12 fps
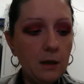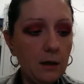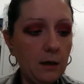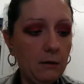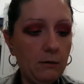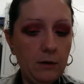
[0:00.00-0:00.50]

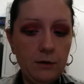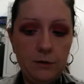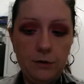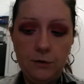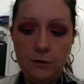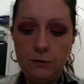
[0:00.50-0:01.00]
Now
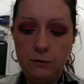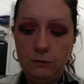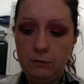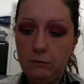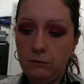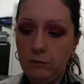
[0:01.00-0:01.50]
on
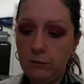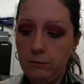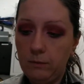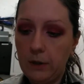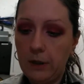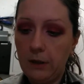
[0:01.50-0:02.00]
to
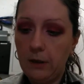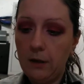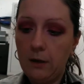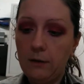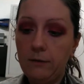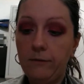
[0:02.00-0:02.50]
my
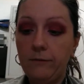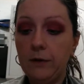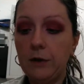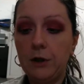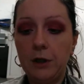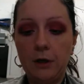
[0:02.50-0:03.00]

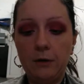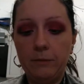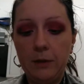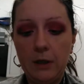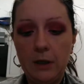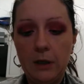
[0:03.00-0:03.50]
finishing up
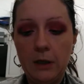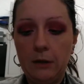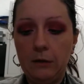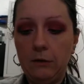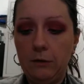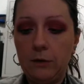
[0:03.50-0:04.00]
the
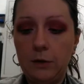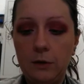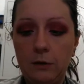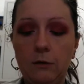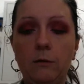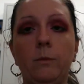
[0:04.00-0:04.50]
eye look.
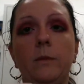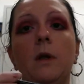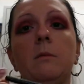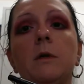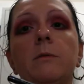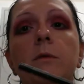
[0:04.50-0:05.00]
So
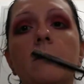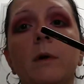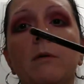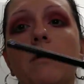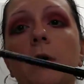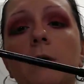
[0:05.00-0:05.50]
I'm going to put
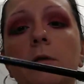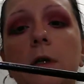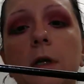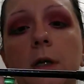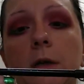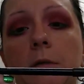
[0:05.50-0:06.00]
my
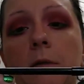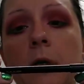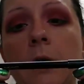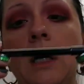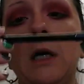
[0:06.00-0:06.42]
waterline.